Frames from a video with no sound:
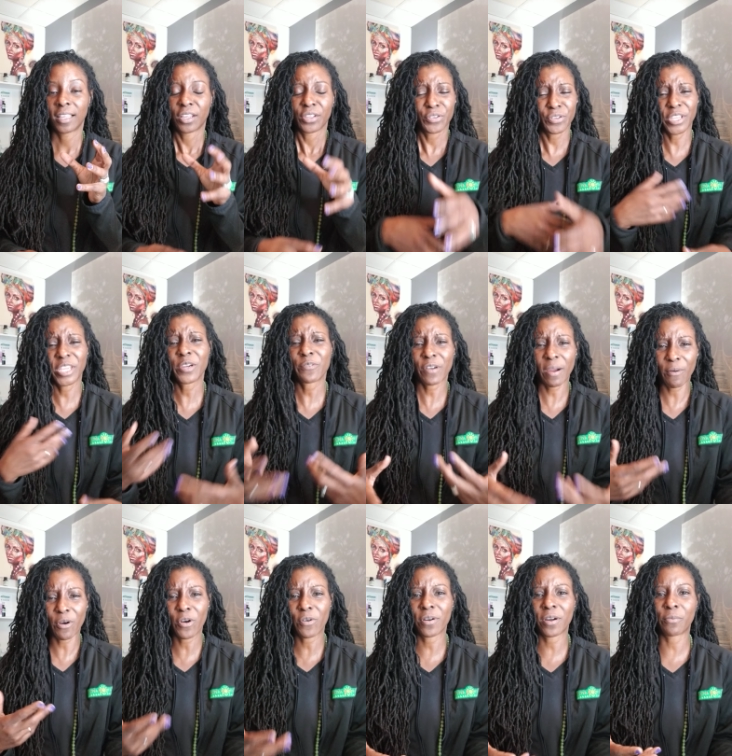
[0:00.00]
You get where
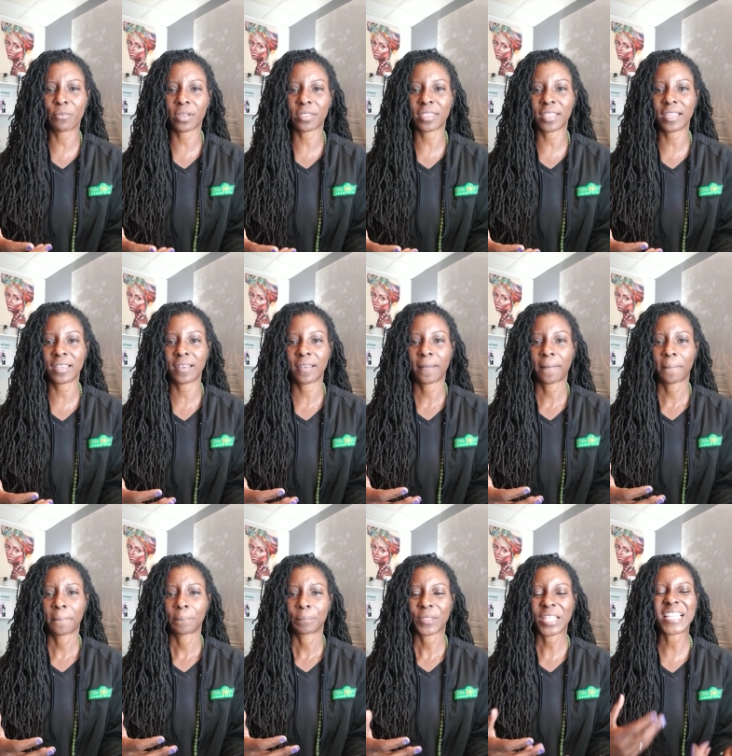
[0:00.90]
I'm going with it?
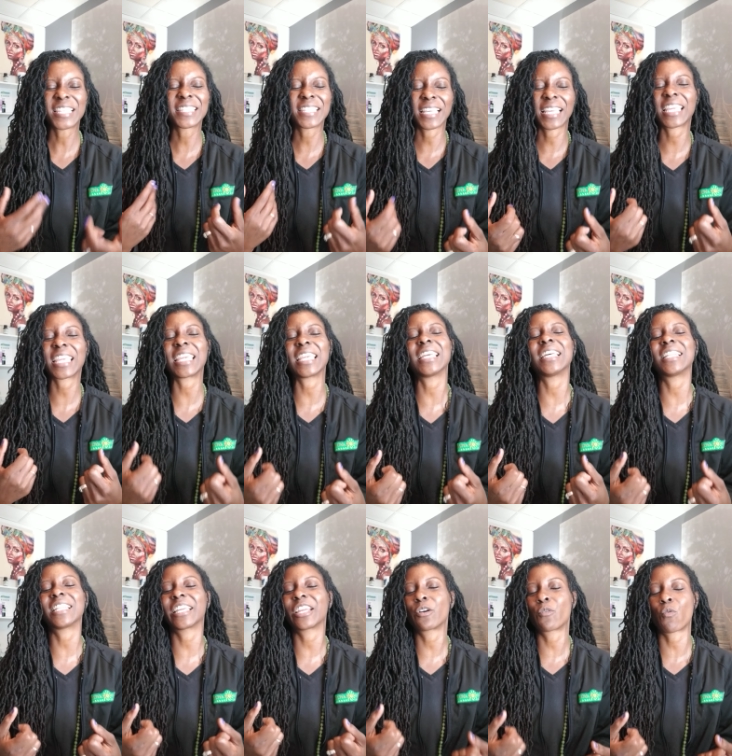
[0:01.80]
It's a
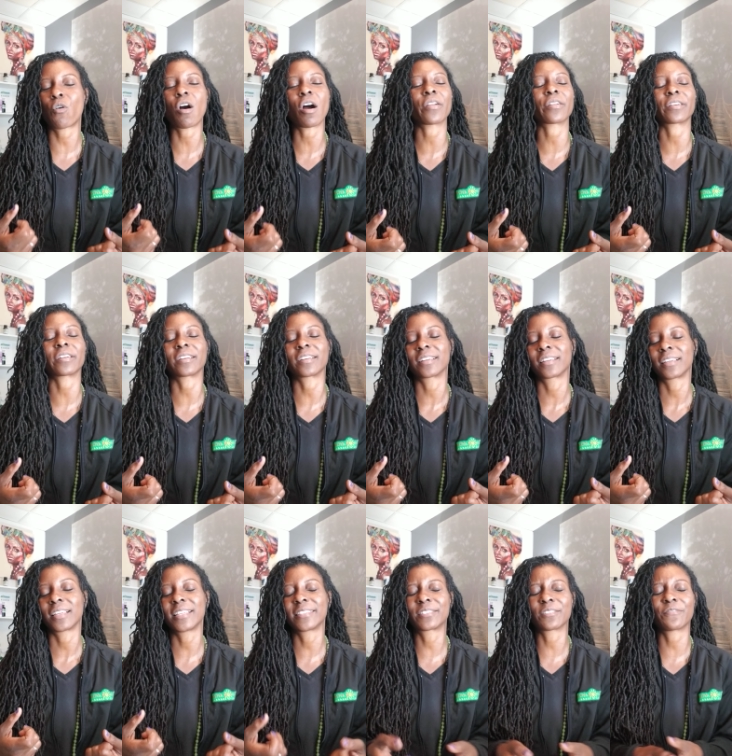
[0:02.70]
healing water.
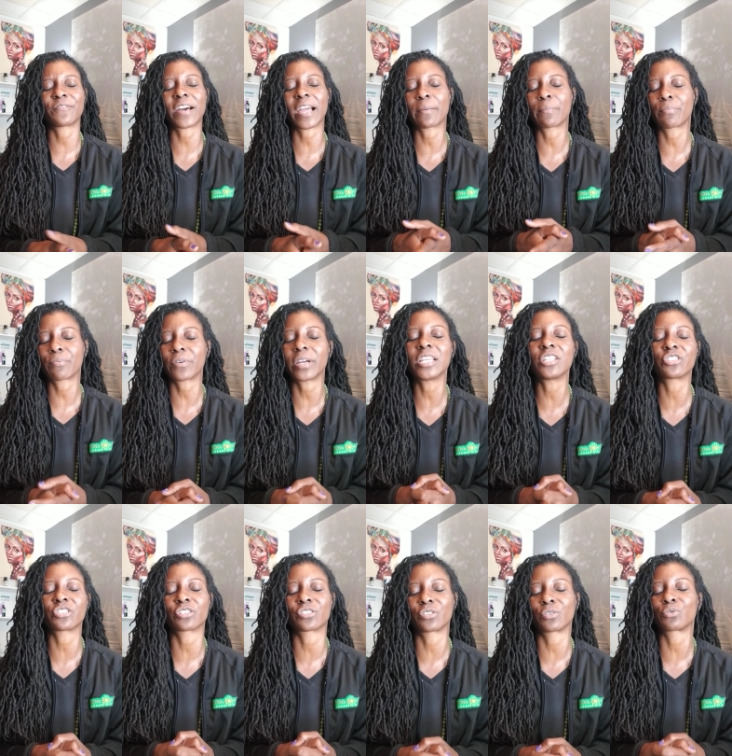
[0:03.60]
It's a
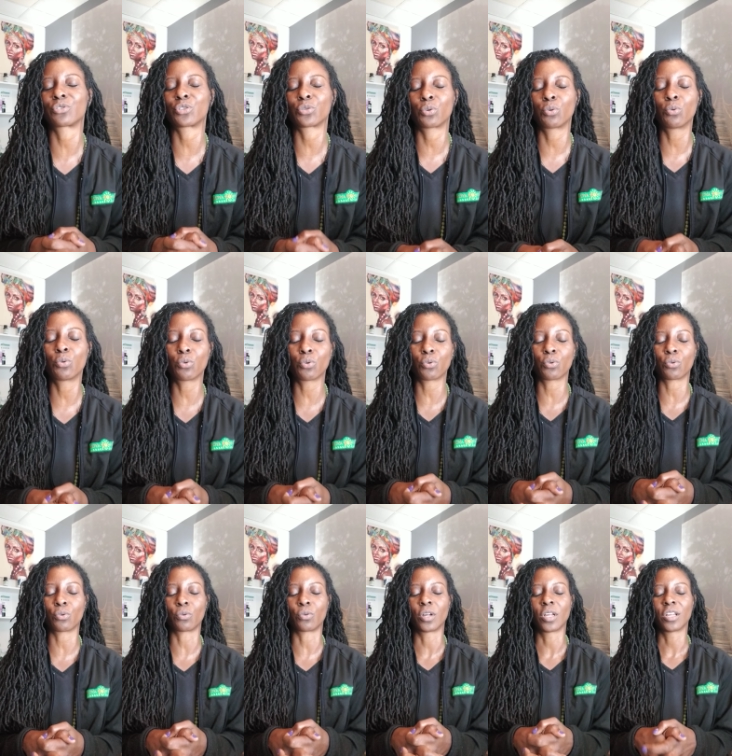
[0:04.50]
vibrational
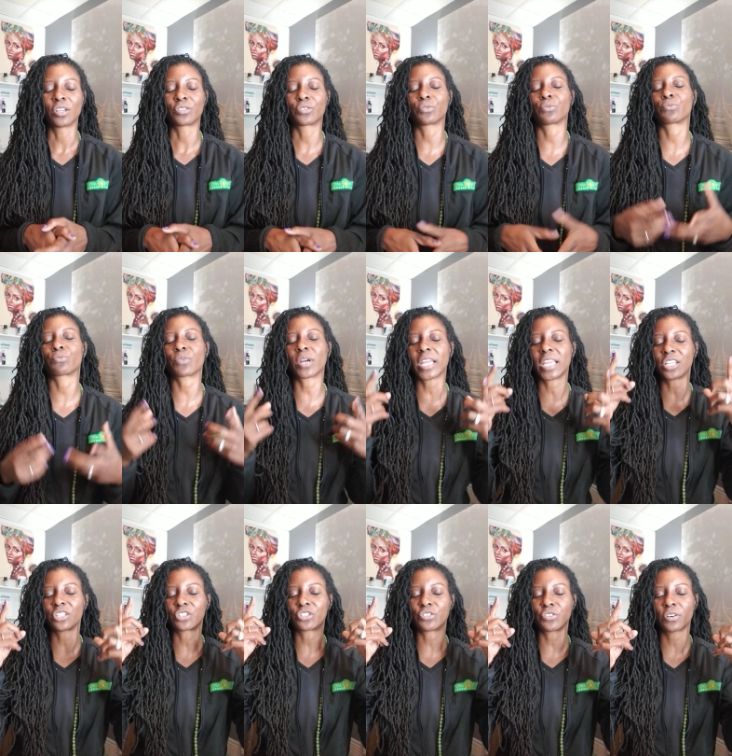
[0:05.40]
tool to
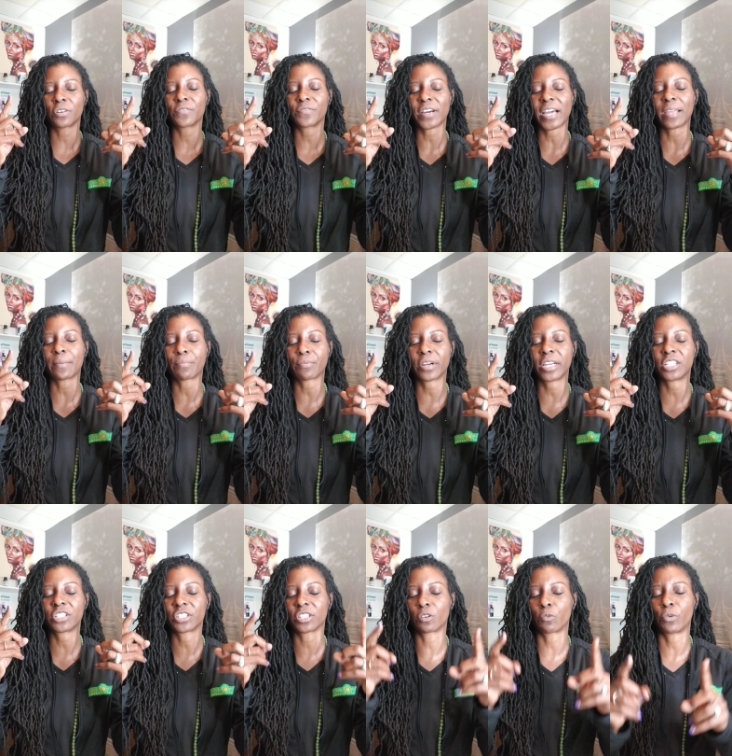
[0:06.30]
raise your
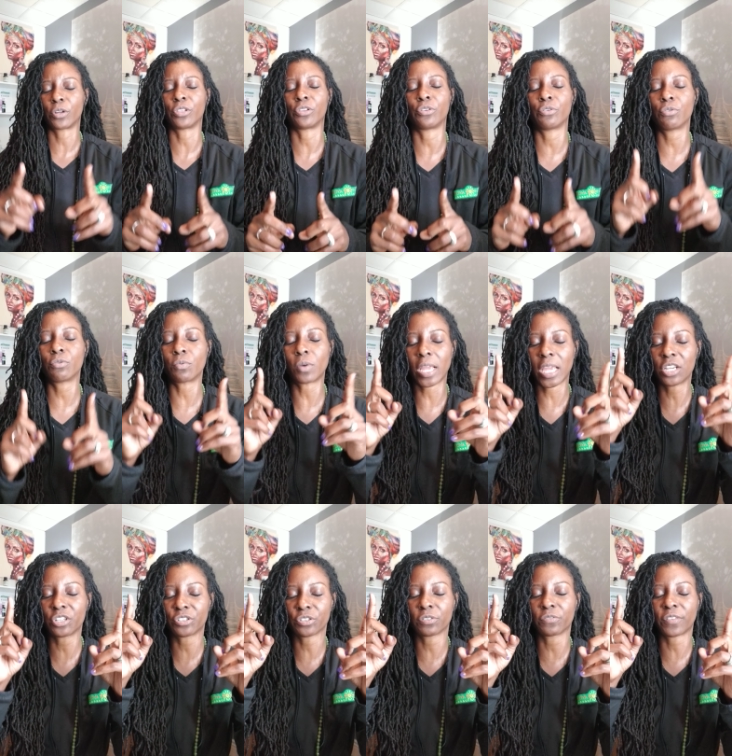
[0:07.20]
vibration. When you
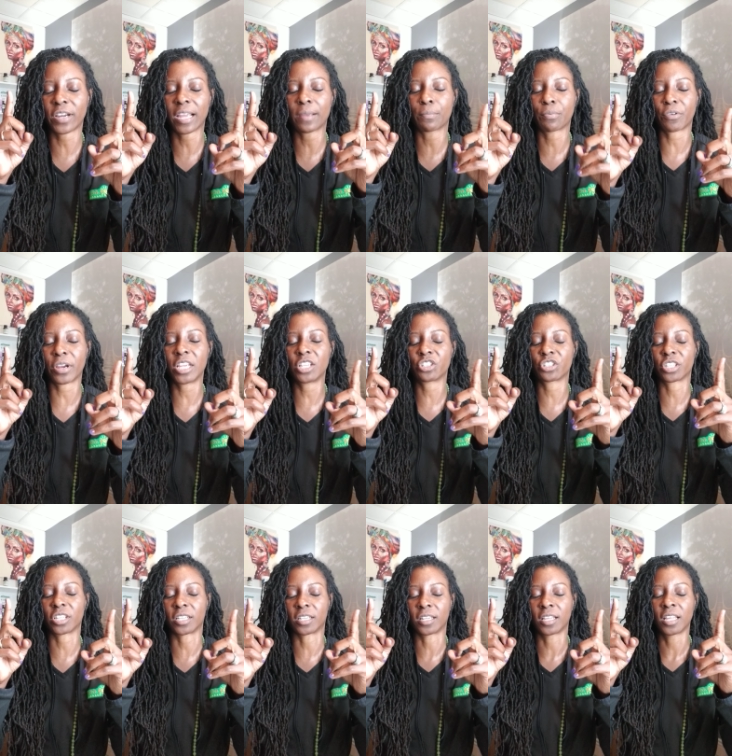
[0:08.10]
raise your
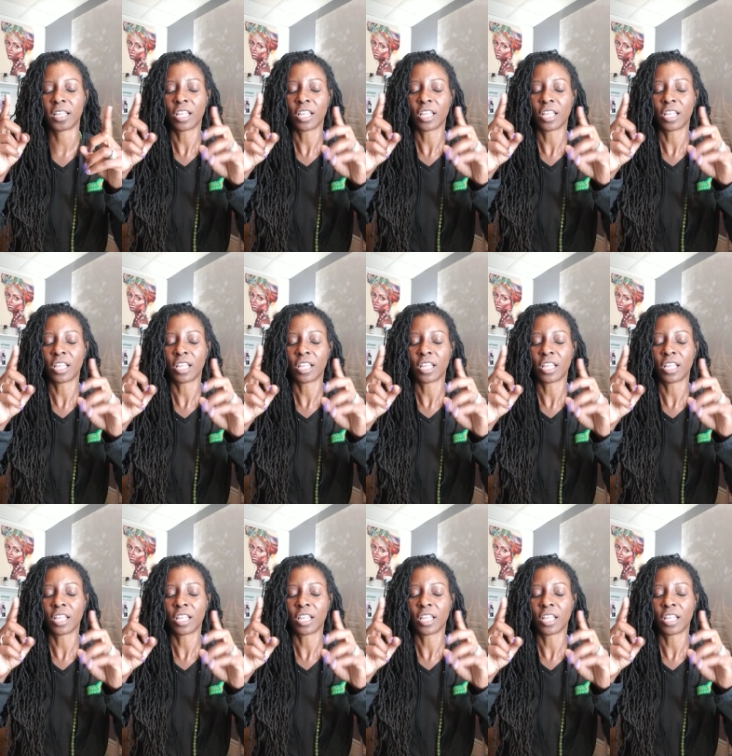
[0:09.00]
vibration,